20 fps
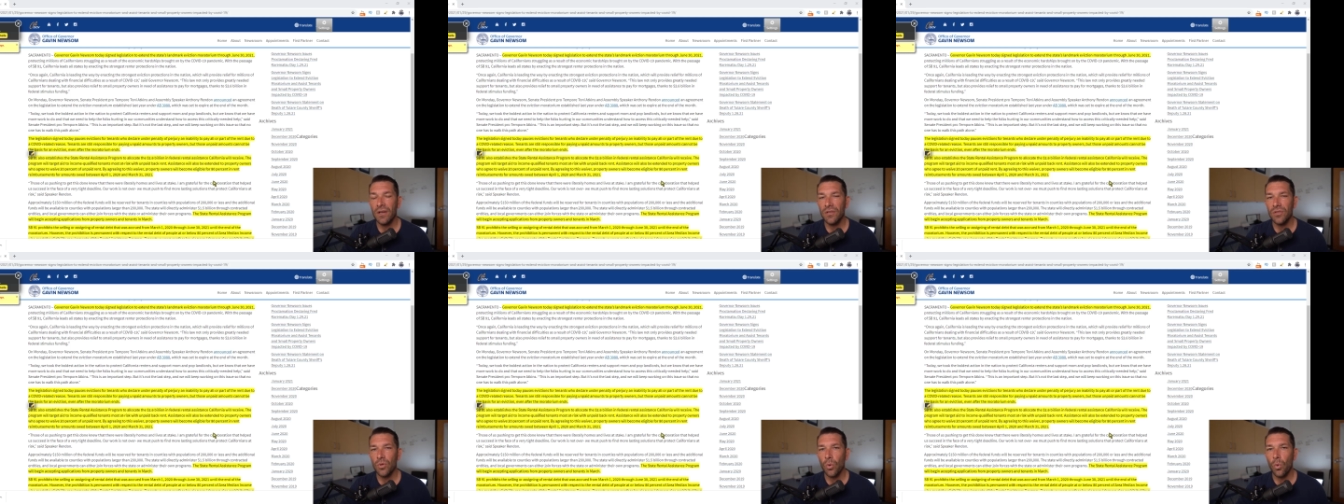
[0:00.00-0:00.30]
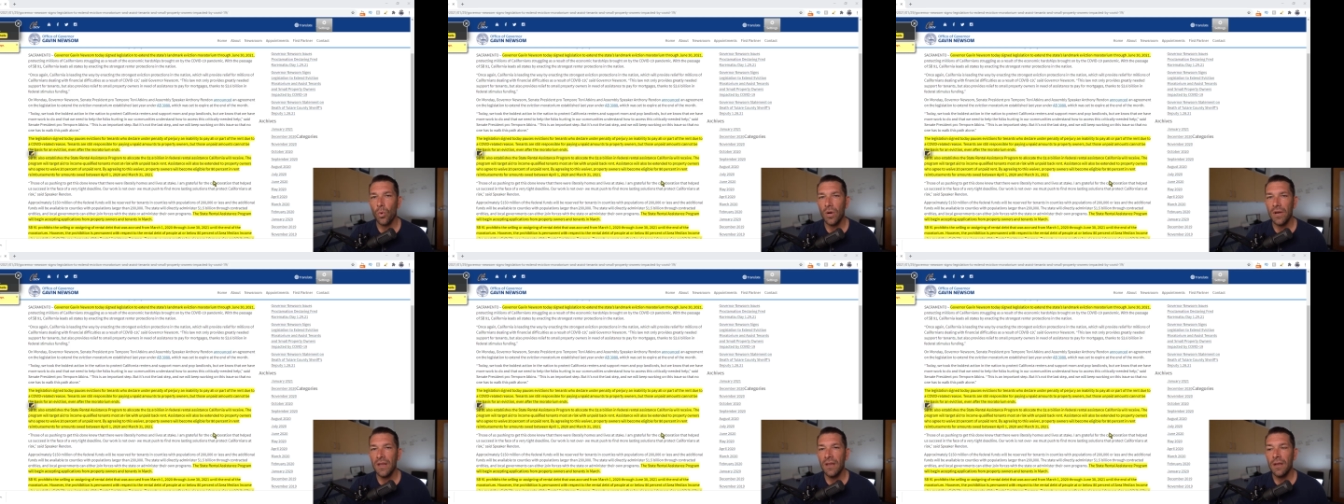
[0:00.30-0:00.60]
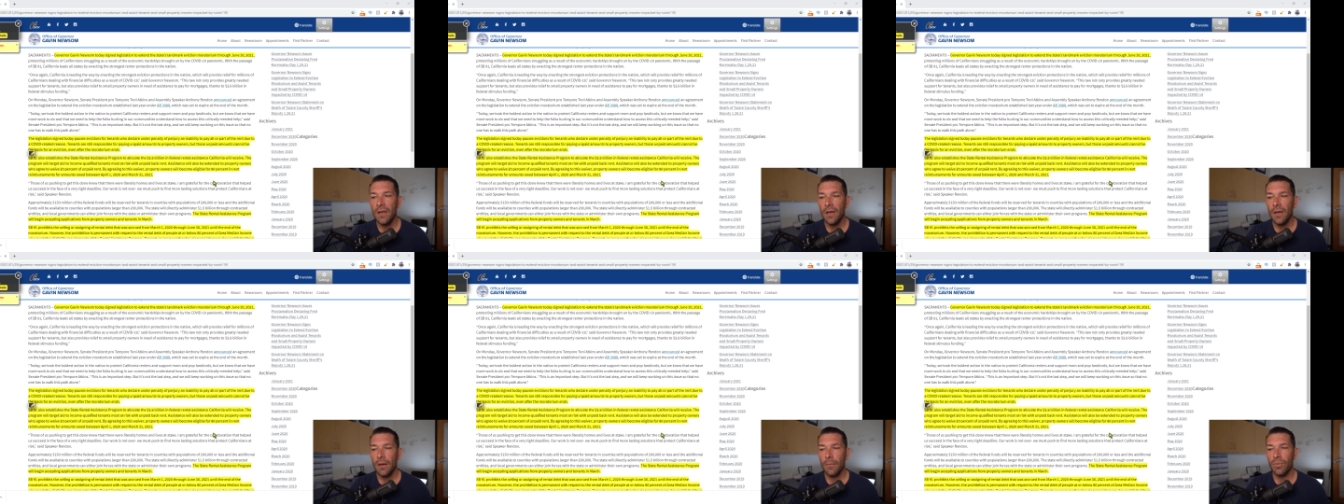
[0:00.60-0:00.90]

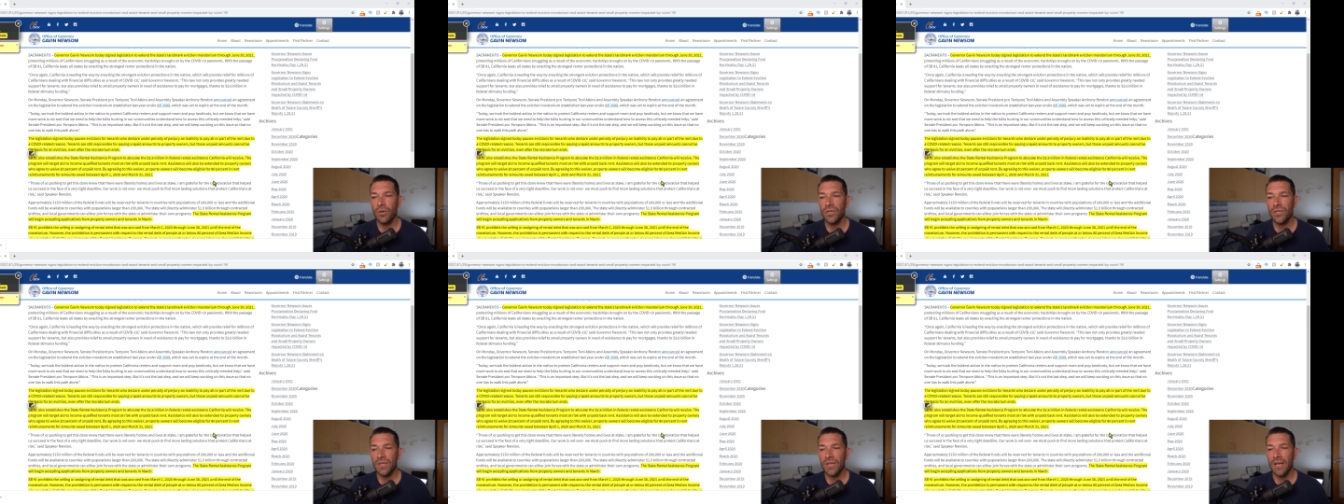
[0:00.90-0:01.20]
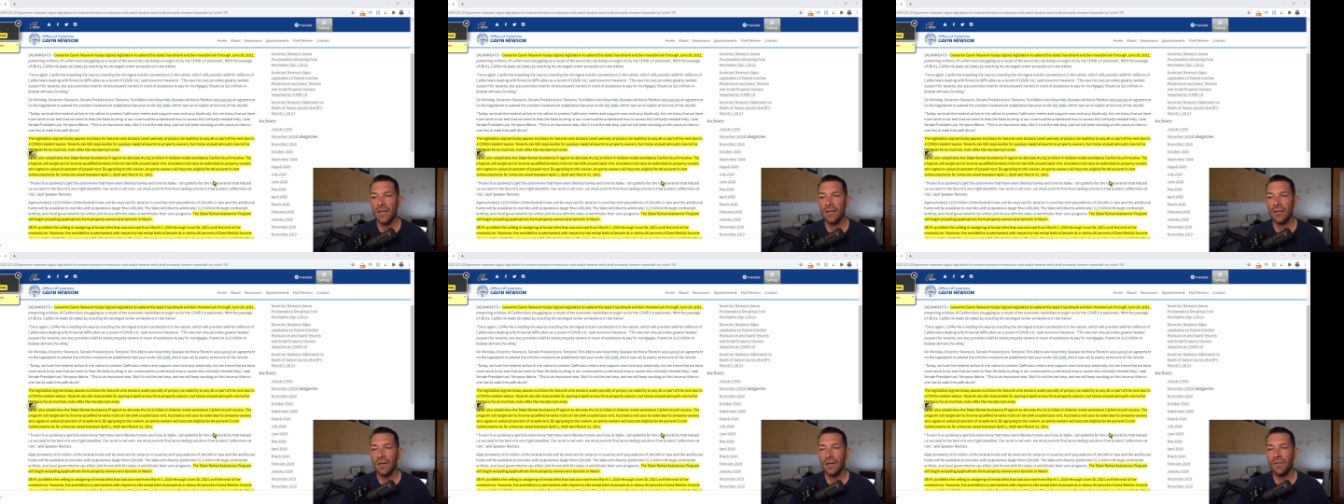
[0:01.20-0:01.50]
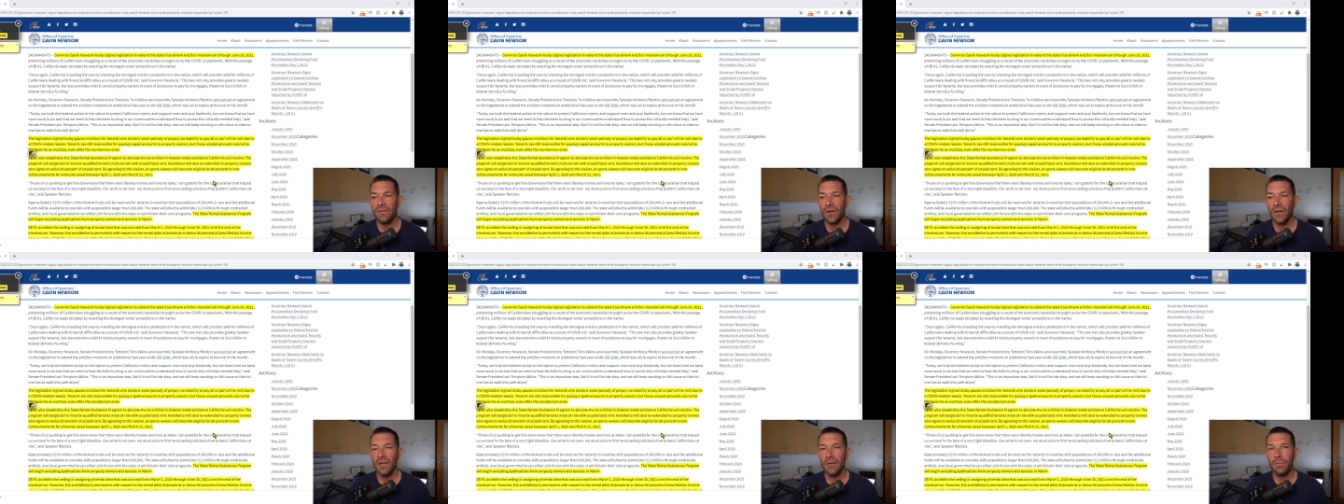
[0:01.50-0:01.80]
20%
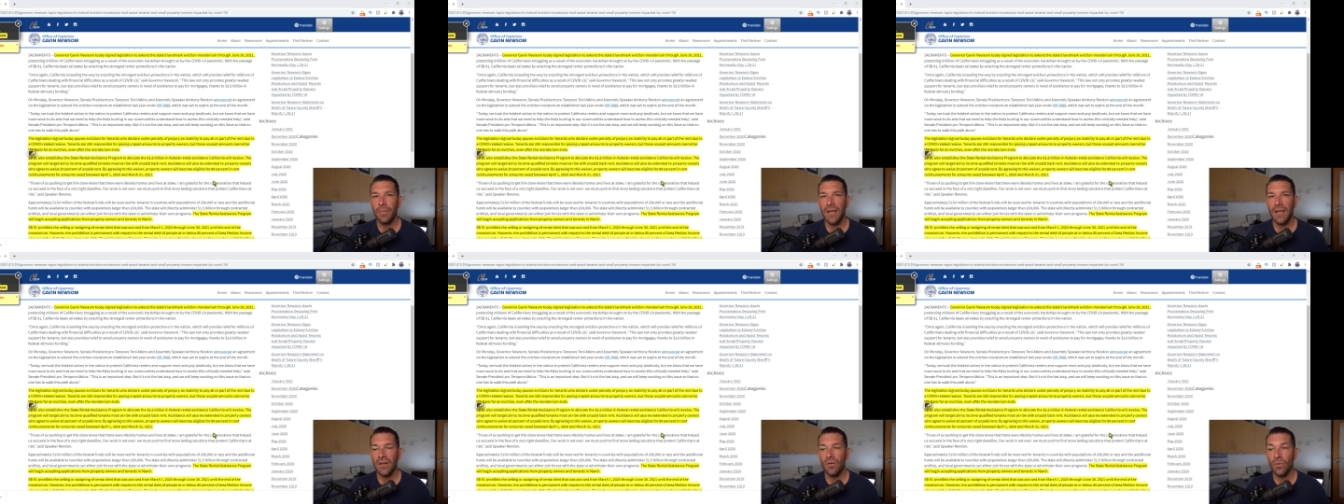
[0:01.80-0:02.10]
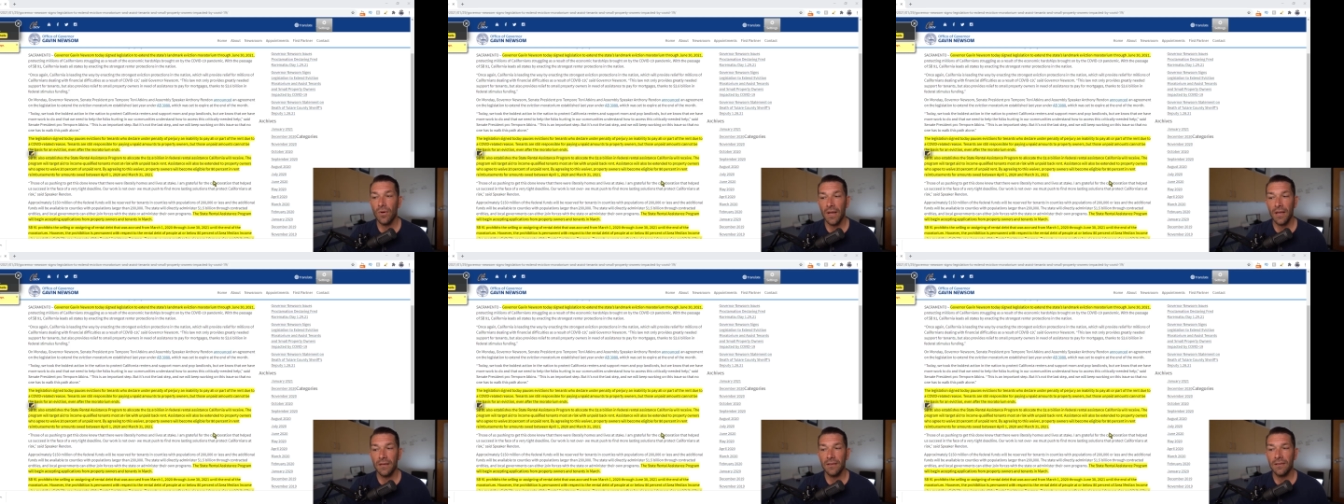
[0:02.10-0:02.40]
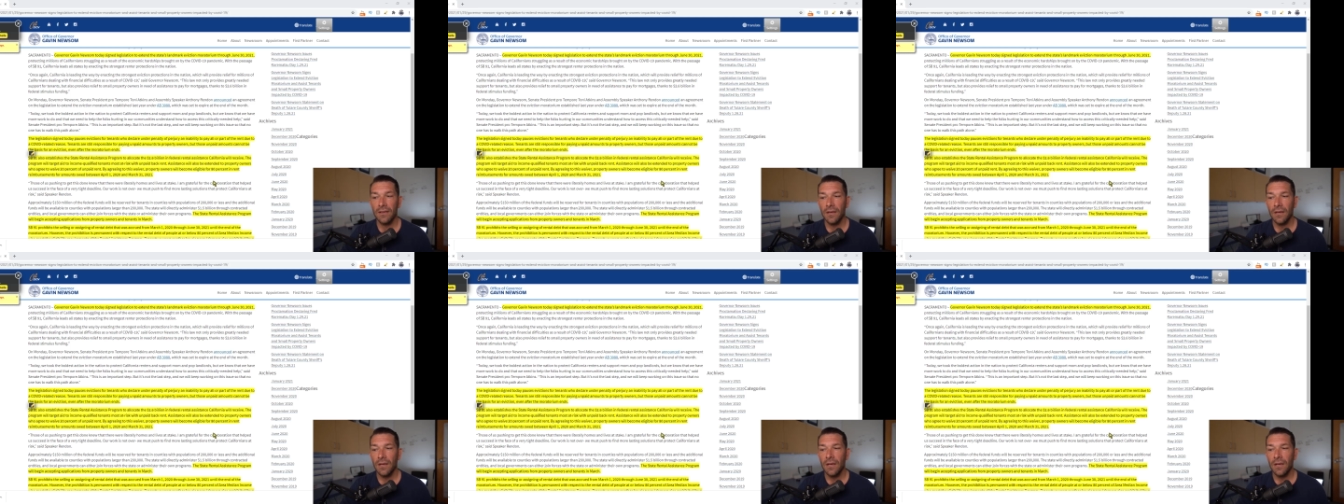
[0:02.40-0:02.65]
of unpaid rent.